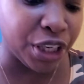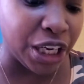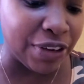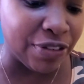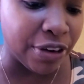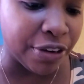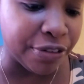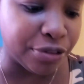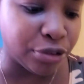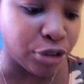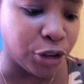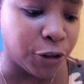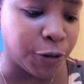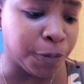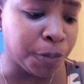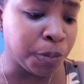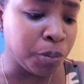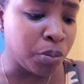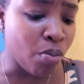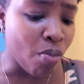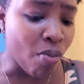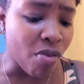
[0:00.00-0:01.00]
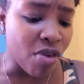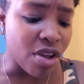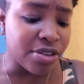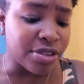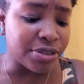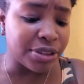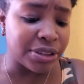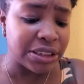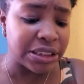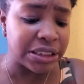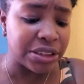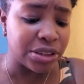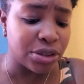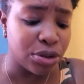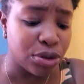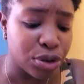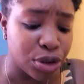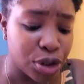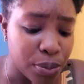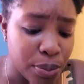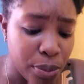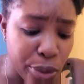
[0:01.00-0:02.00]
flavorful.
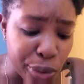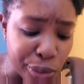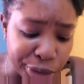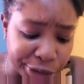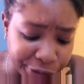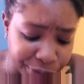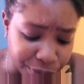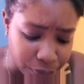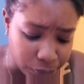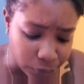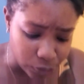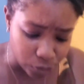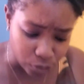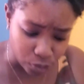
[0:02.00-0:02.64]
Seasoned to the bone.